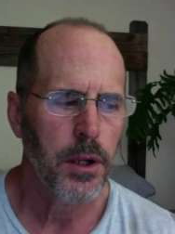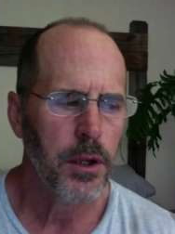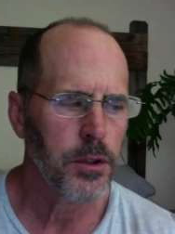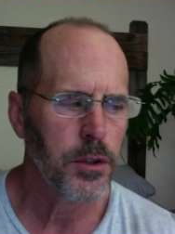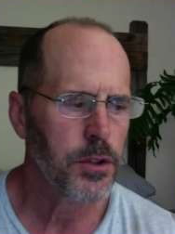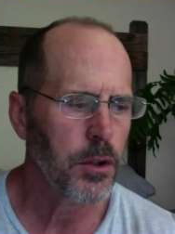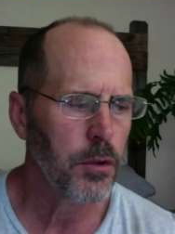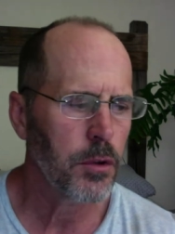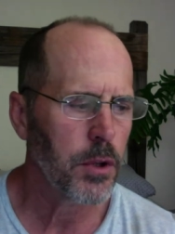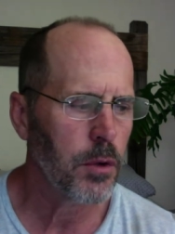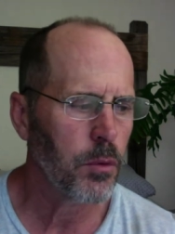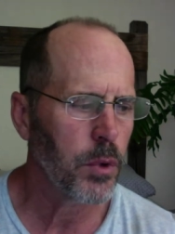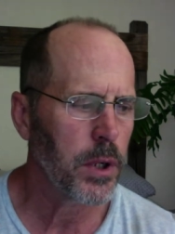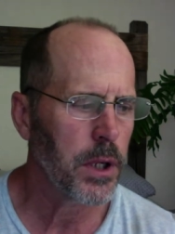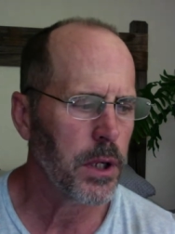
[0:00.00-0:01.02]
so that
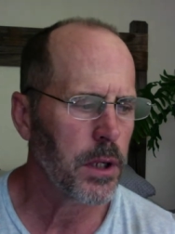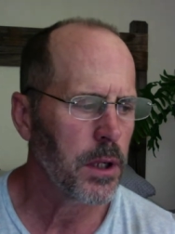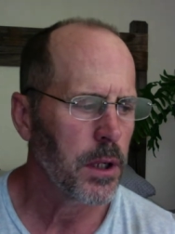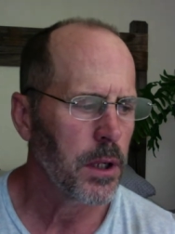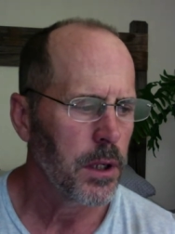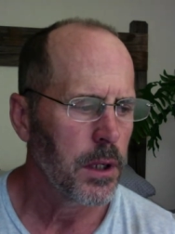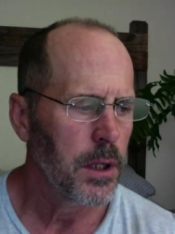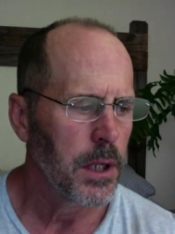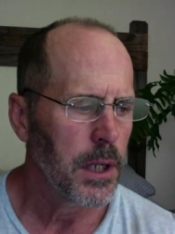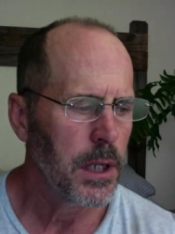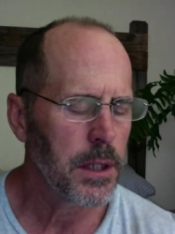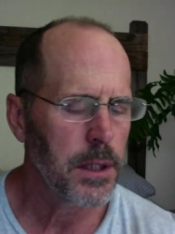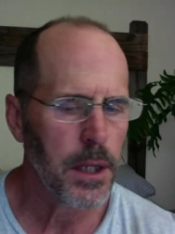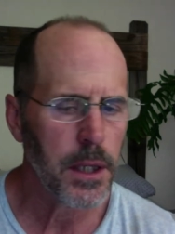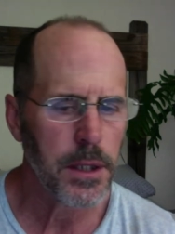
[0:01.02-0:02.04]
when He
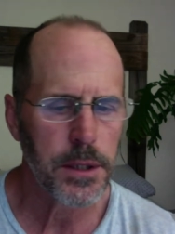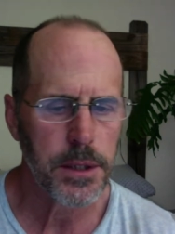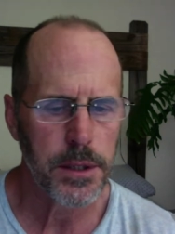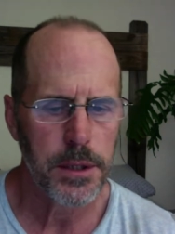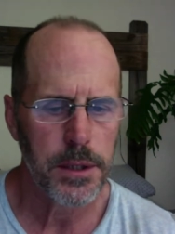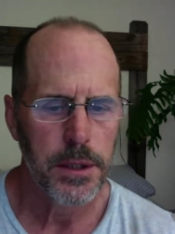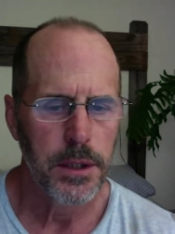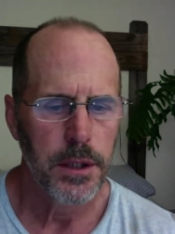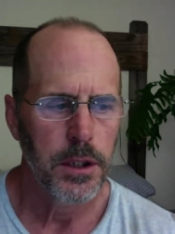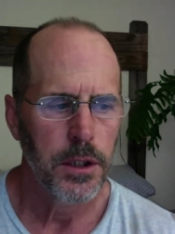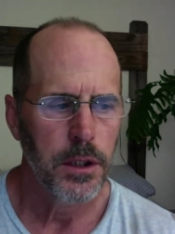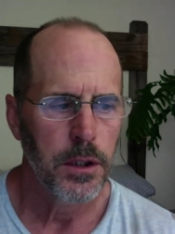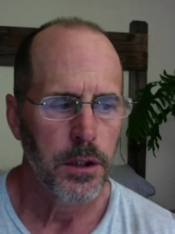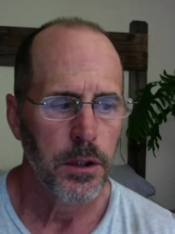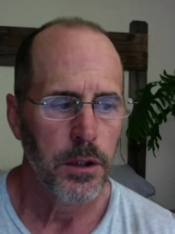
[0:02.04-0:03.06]
does
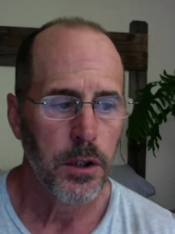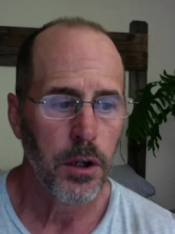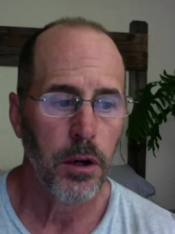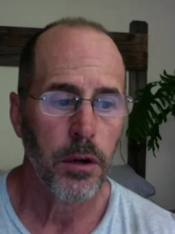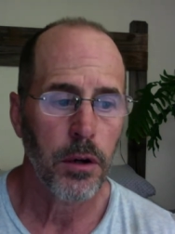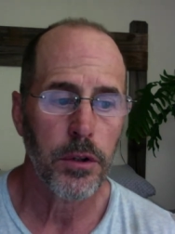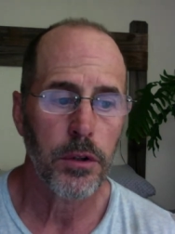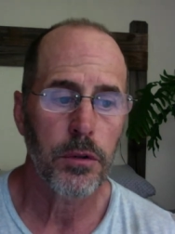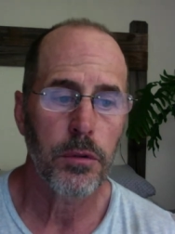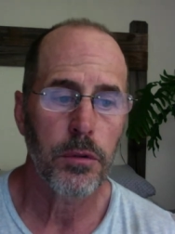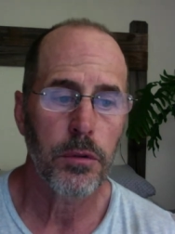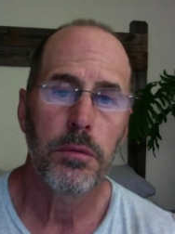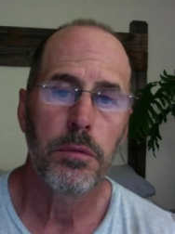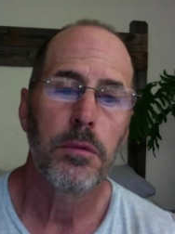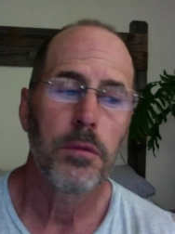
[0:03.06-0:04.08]
call you
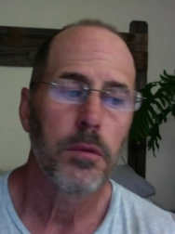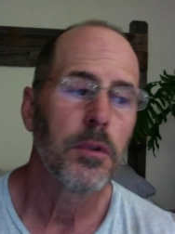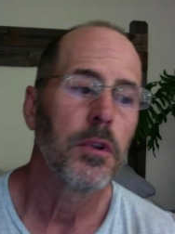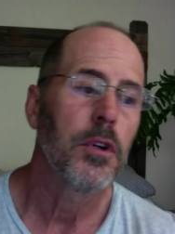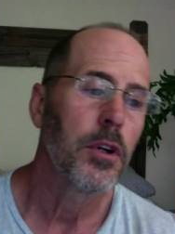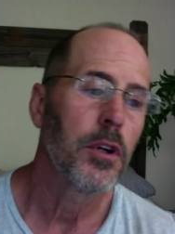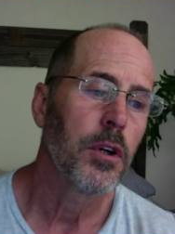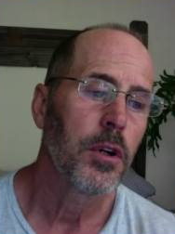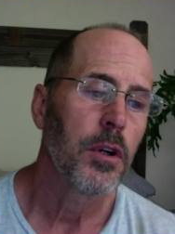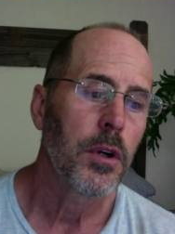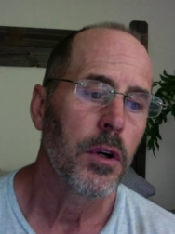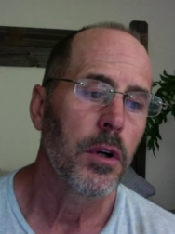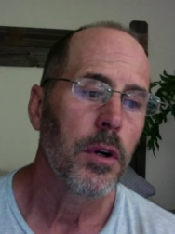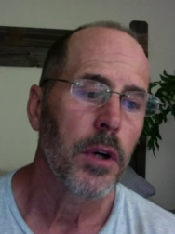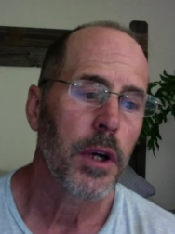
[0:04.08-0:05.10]

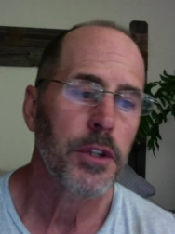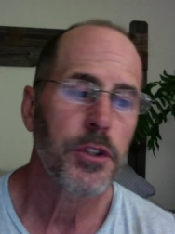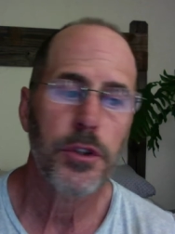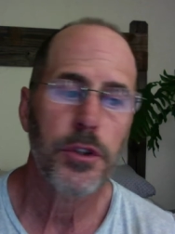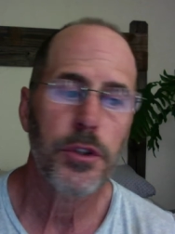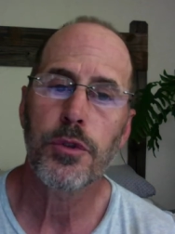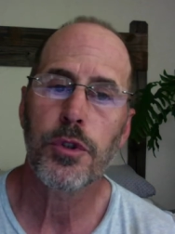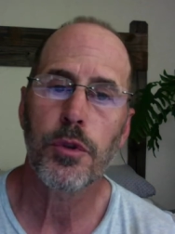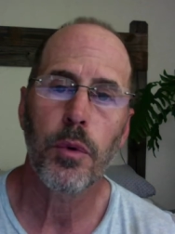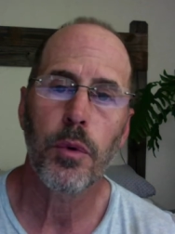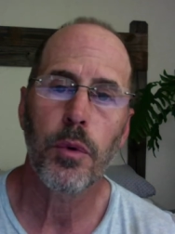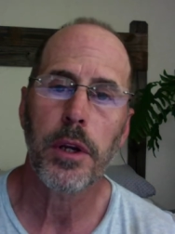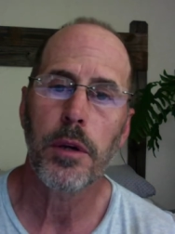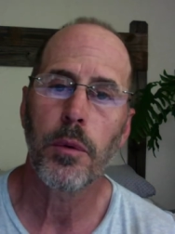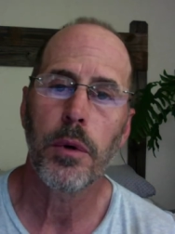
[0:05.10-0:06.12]
and shows you
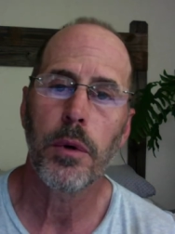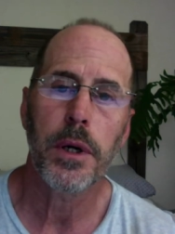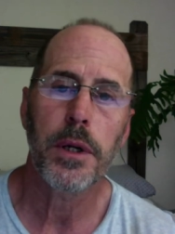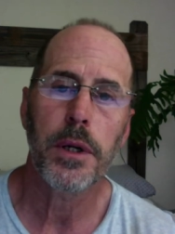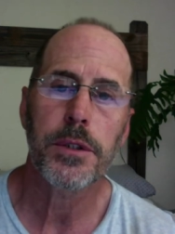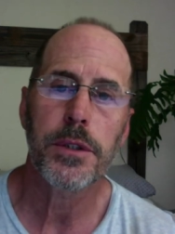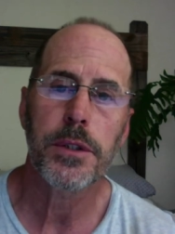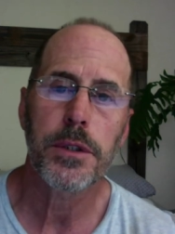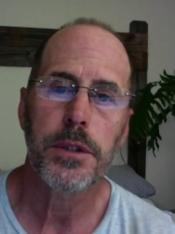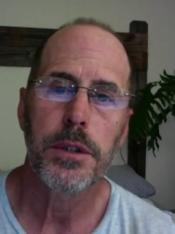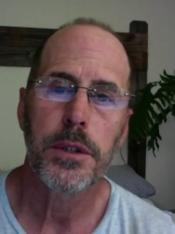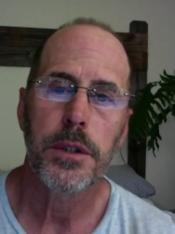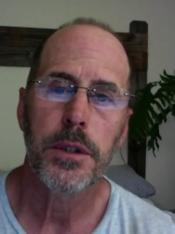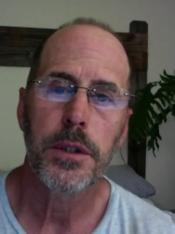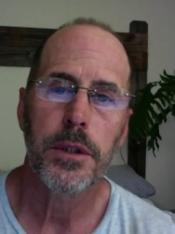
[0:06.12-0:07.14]
what He wants,
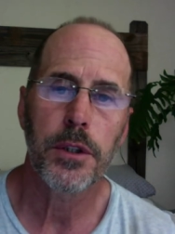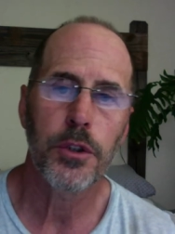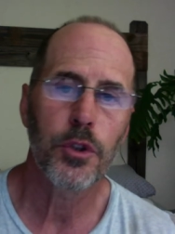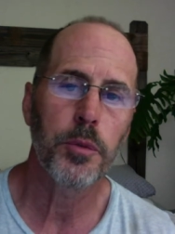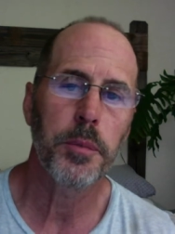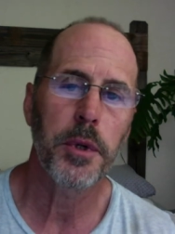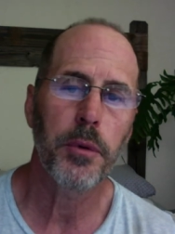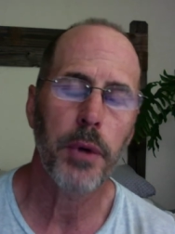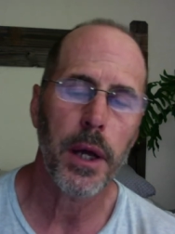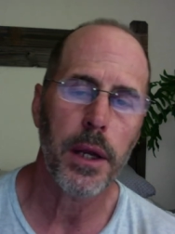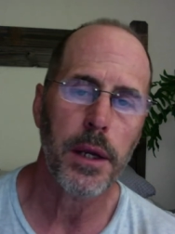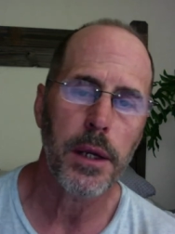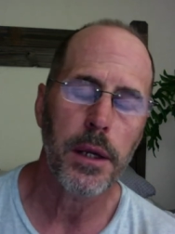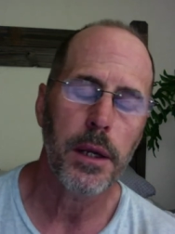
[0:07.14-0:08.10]
then you'll be ready.